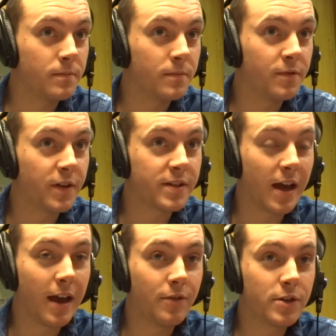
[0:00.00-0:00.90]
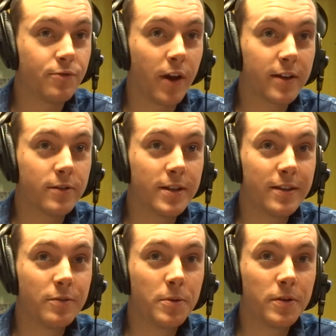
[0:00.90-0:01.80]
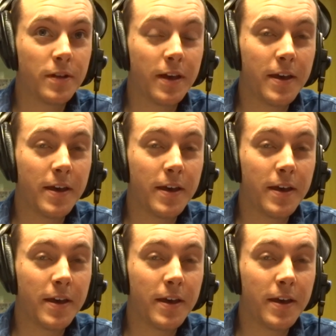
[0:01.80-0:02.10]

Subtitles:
the first Irish record I ever bought,